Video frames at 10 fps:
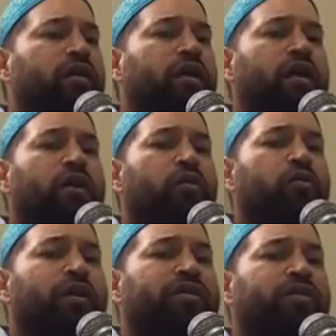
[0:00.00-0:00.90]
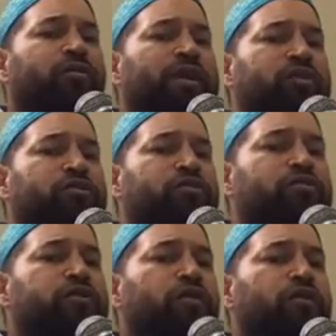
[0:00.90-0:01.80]
what the
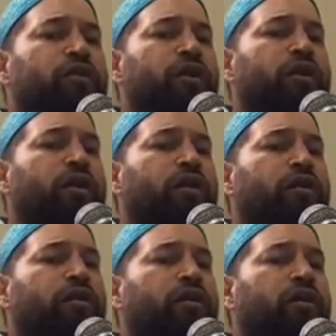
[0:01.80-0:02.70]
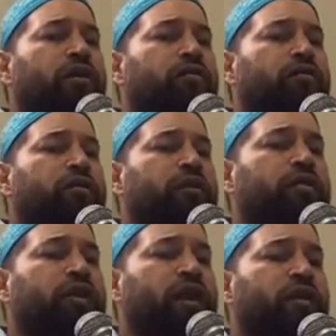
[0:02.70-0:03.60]
religious
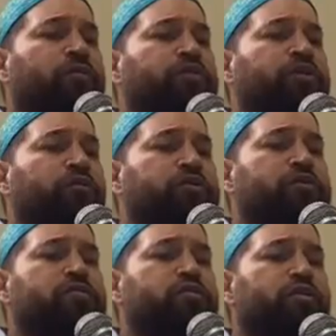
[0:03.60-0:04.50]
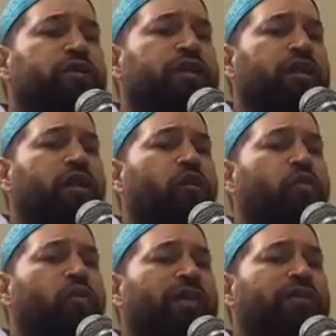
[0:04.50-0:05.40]
the Arabs and the Muslims knew that
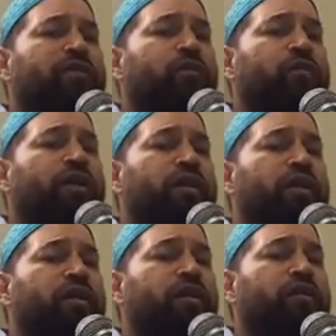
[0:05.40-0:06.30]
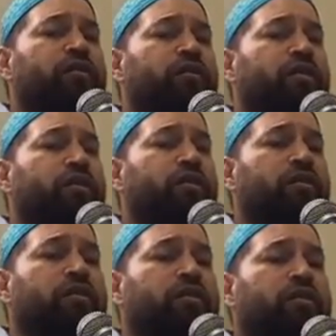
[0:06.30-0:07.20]
what the
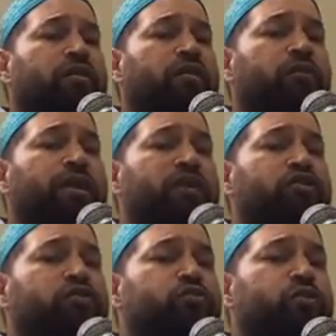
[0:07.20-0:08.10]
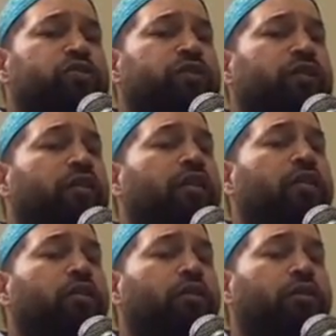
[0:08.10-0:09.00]
religious rules of
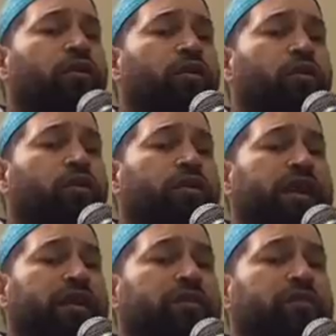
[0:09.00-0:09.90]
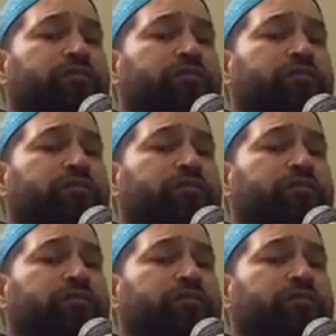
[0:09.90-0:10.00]
Allah ordained.